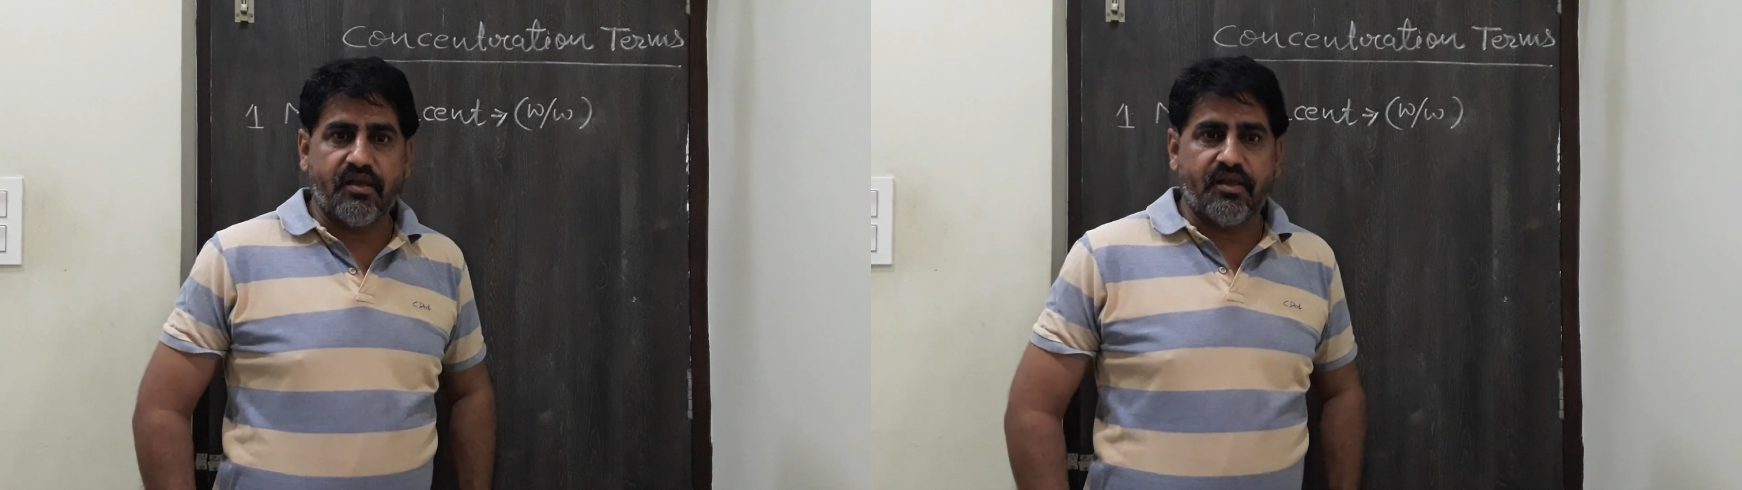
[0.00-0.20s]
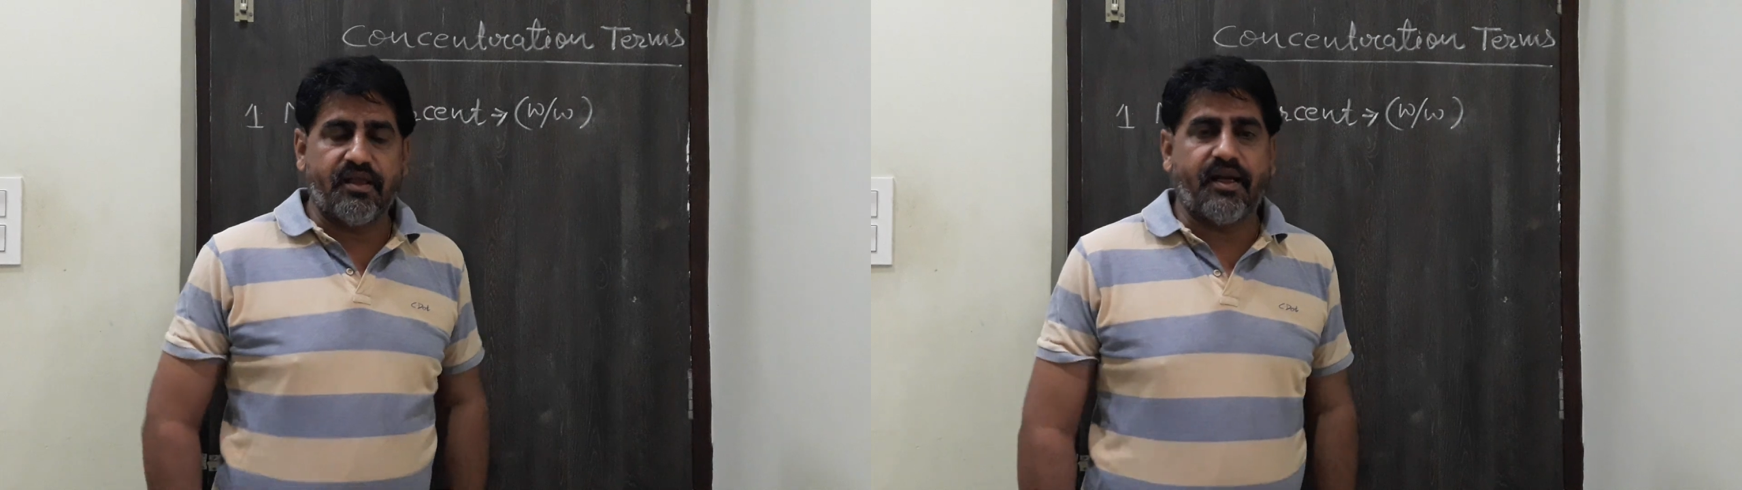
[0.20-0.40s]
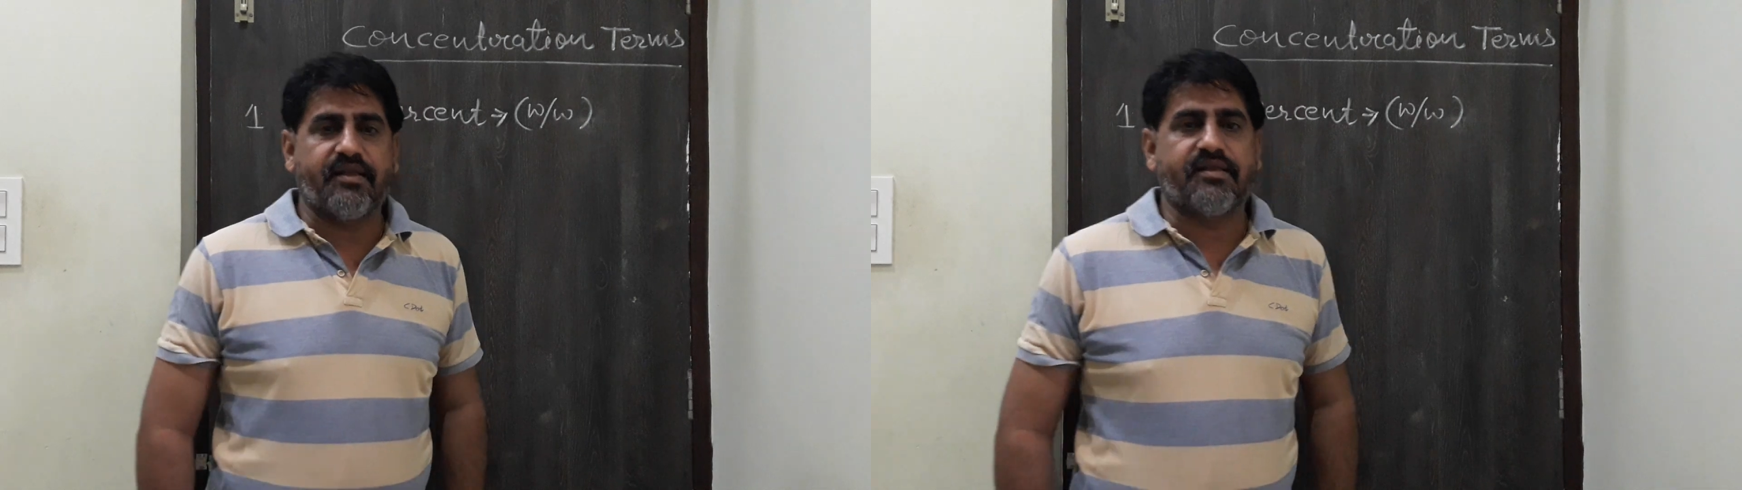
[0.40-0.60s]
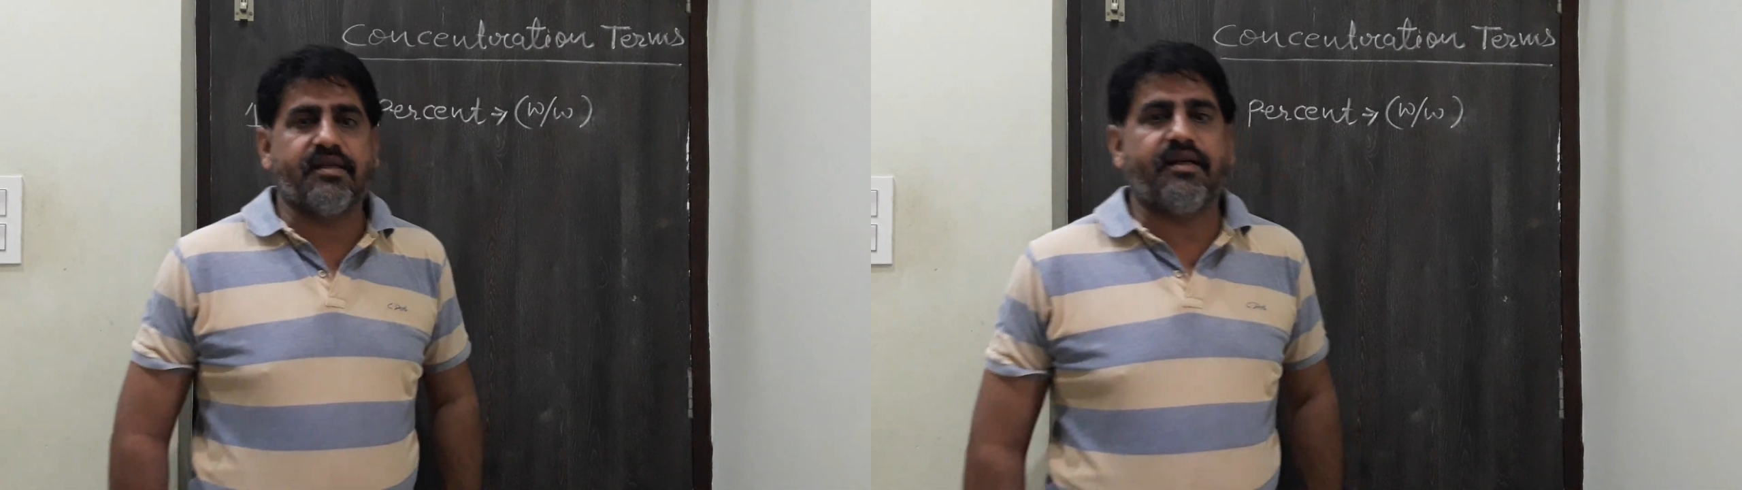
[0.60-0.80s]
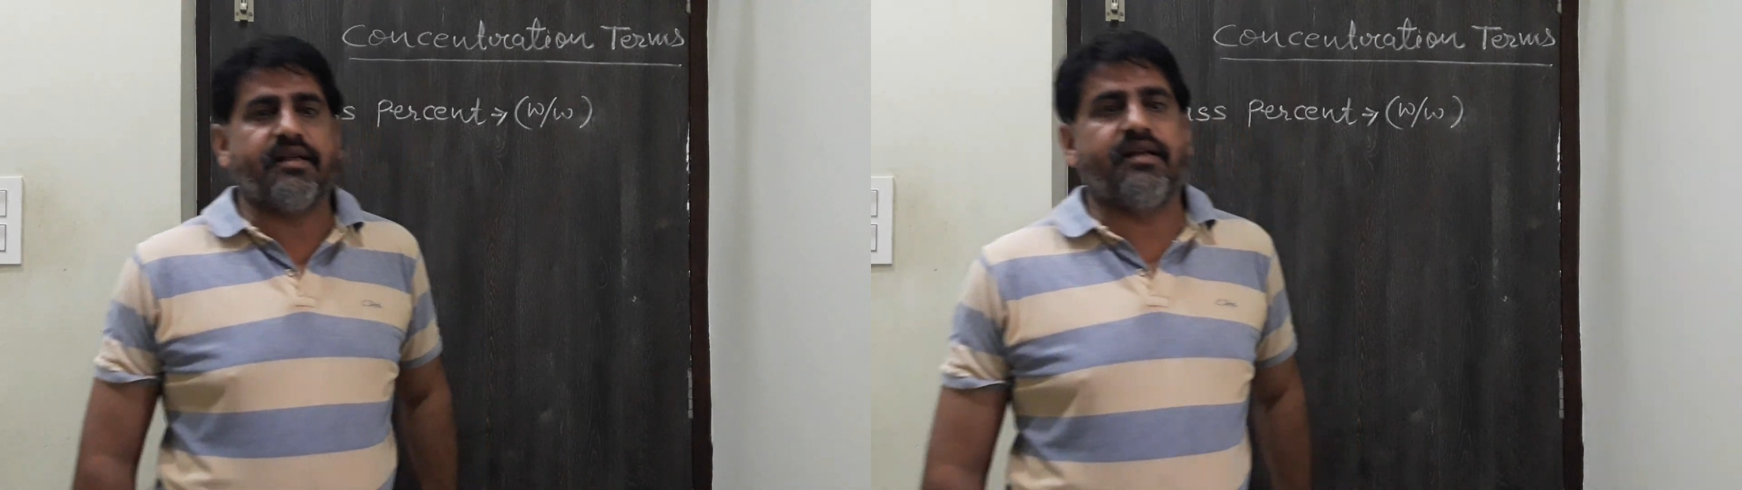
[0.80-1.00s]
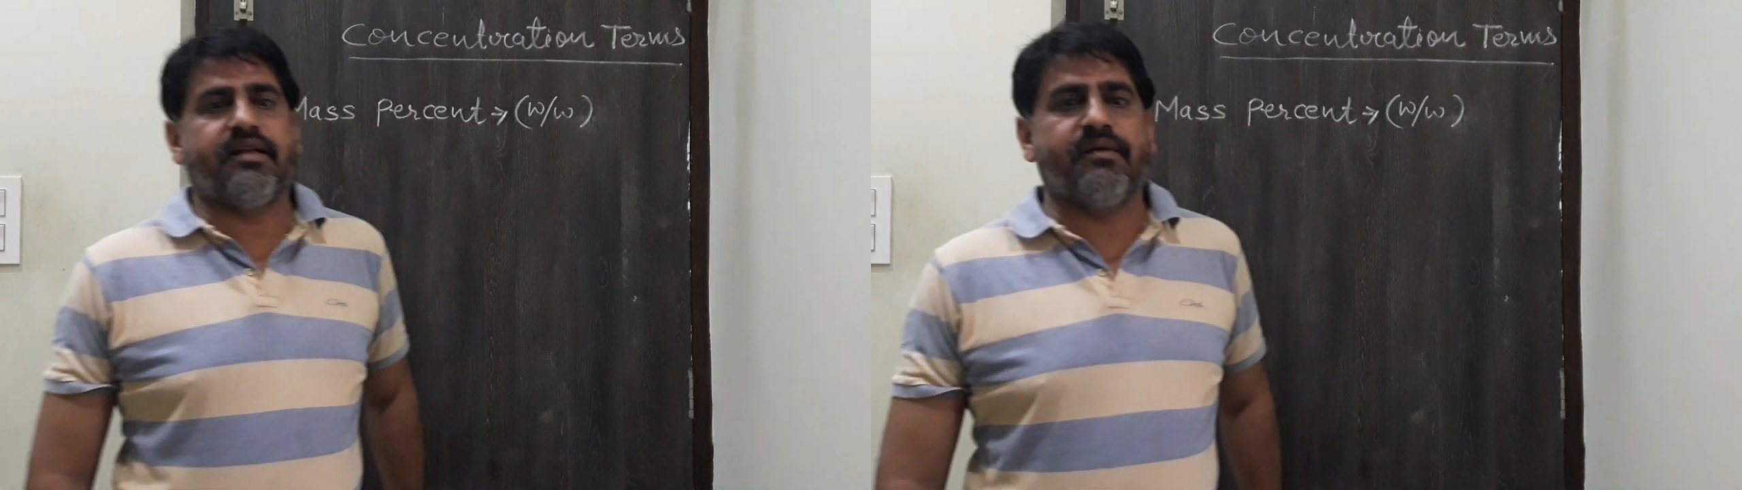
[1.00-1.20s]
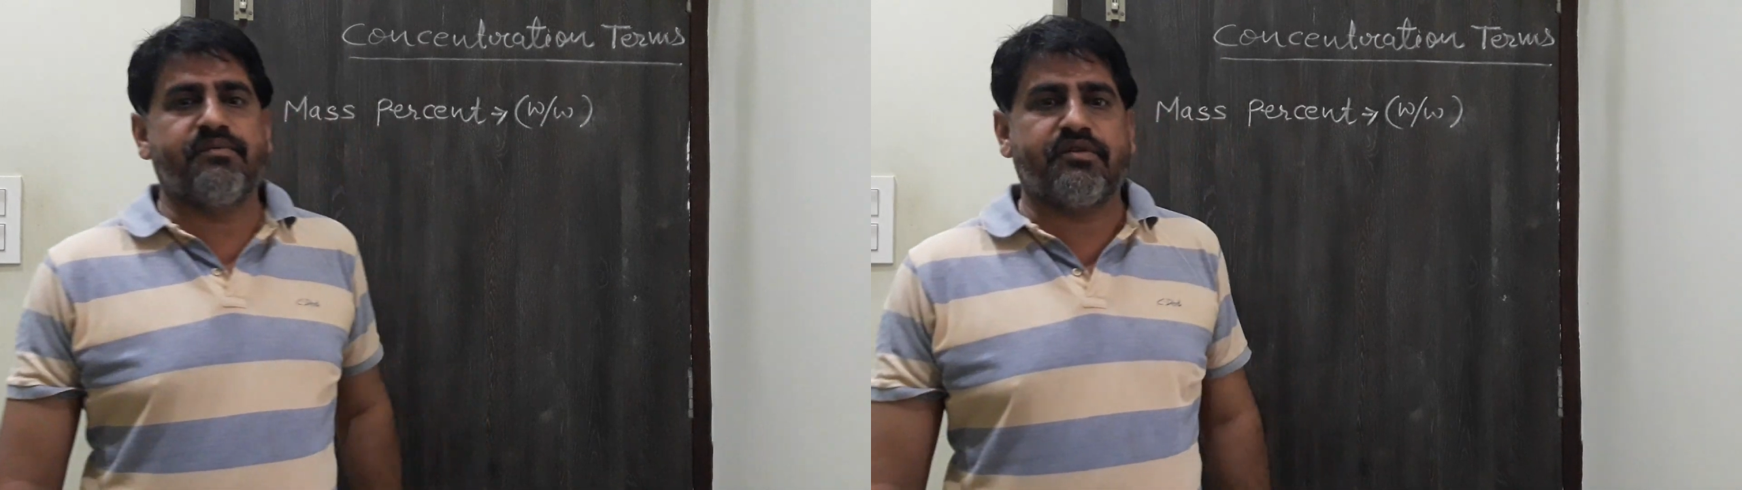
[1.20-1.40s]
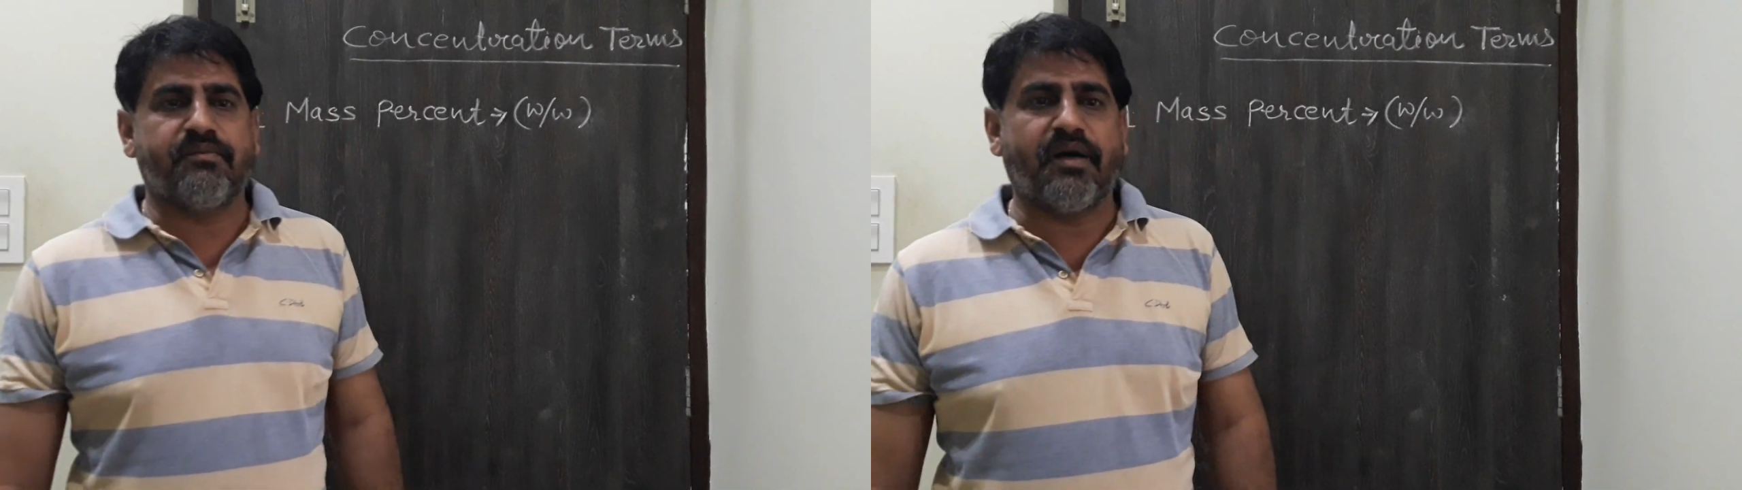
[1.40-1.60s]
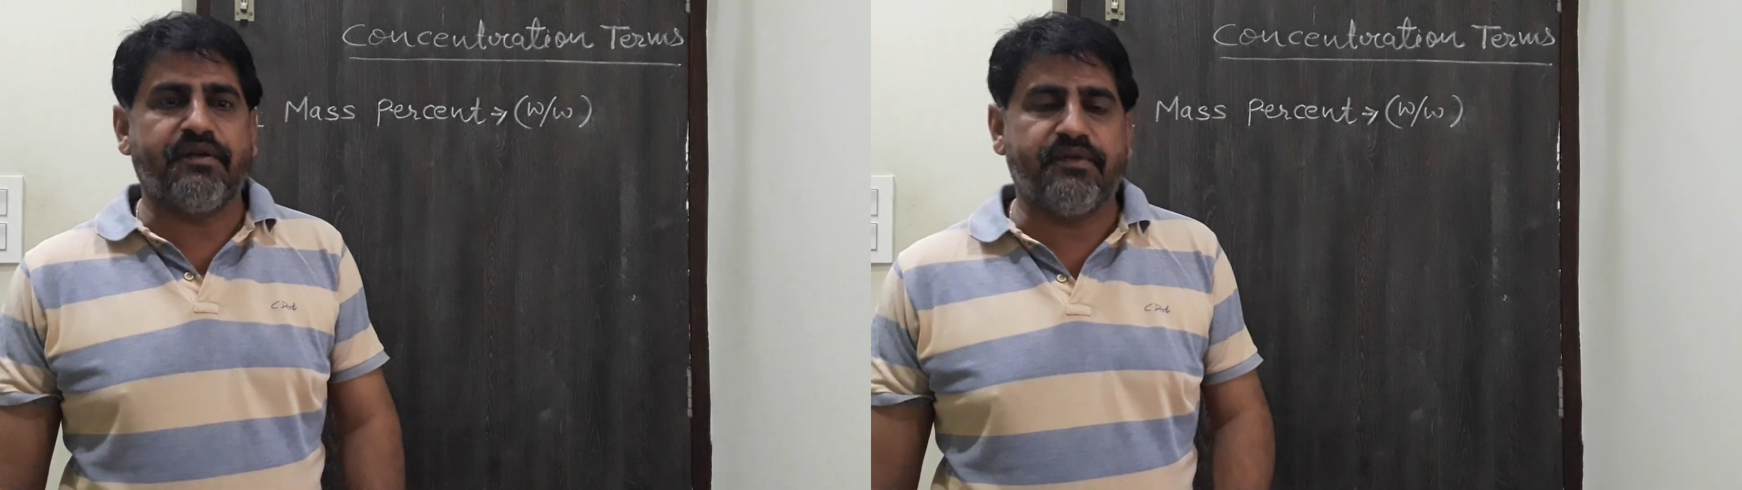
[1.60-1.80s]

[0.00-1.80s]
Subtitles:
There are the certain terms by